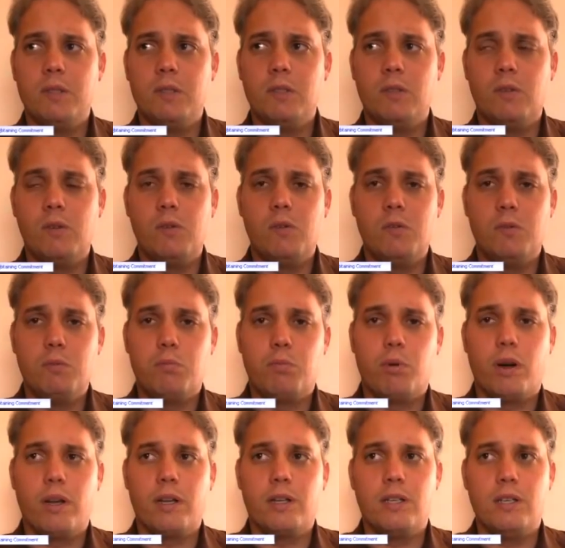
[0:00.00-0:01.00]
your
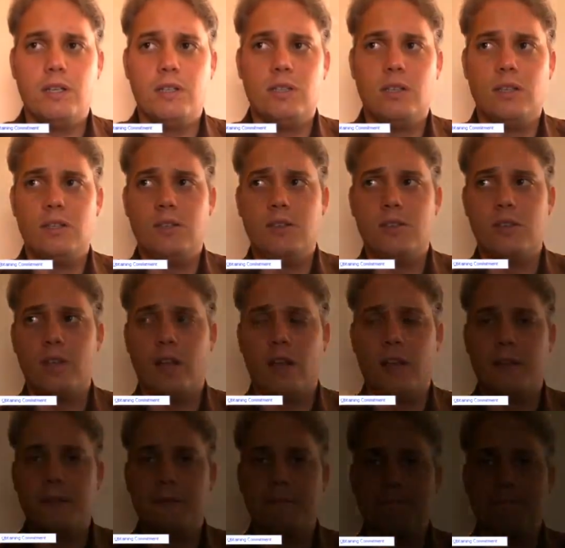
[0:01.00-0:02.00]
product is that you're selling.